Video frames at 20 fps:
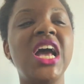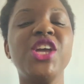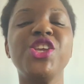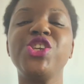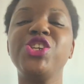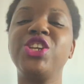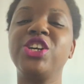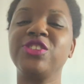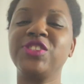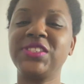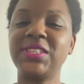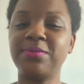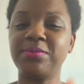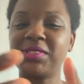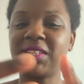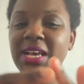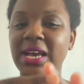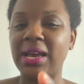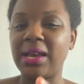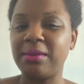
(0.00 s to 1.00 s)
you know,
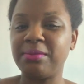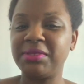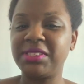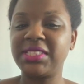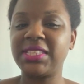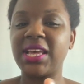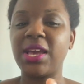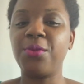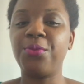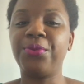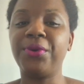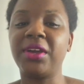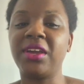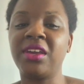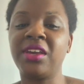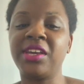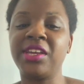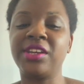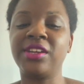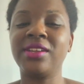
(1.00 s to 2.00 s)
sometimes they
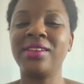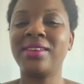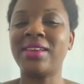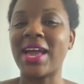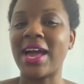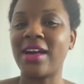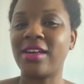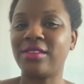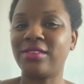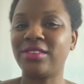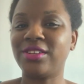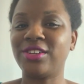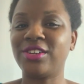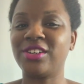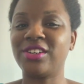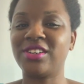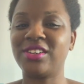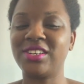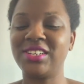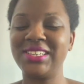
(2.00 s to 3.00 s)
would
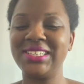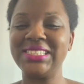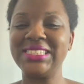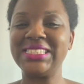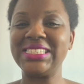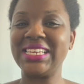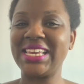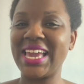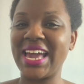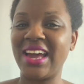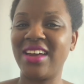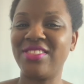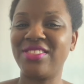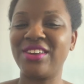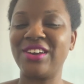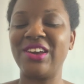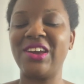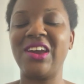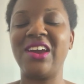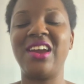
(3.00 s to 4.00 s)
gather
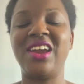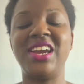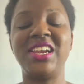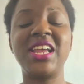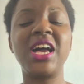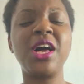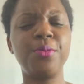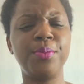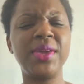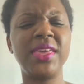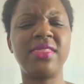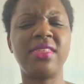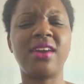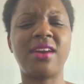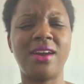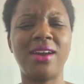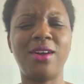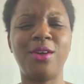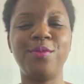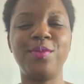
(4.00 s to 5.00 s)
together and I'll be
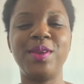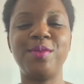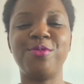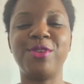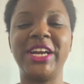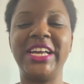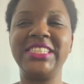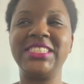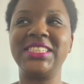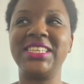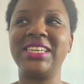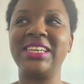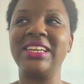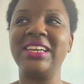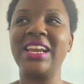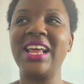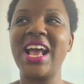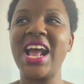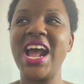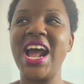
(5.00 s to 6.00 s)
there, I'll be
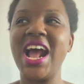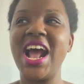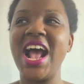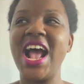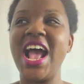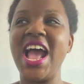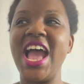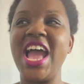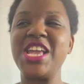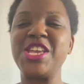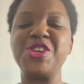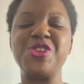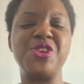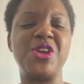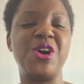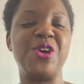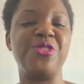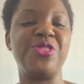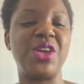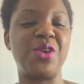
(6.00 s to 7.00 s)
present. And, you
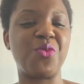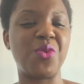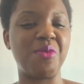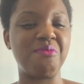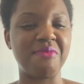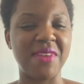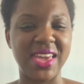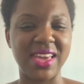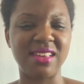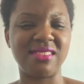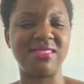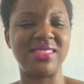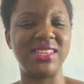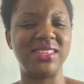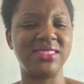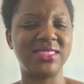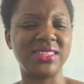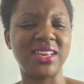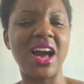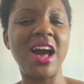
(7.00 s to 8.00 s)
know, they would make
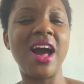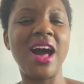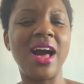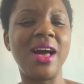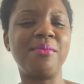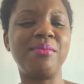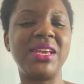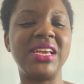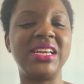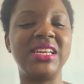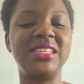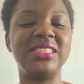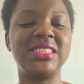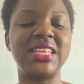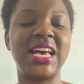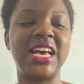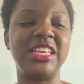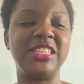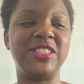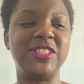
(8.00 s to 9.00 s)
these comments
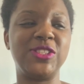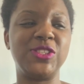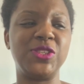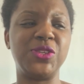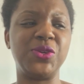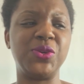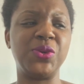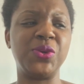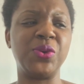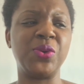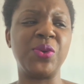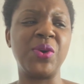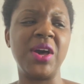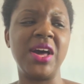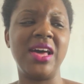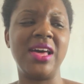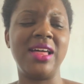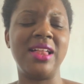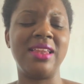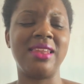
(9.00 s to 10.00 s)
as to
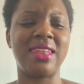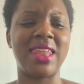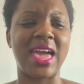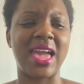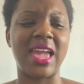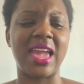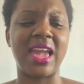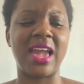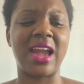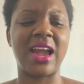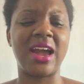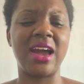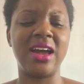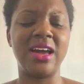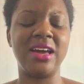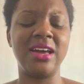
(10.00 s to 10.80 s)
like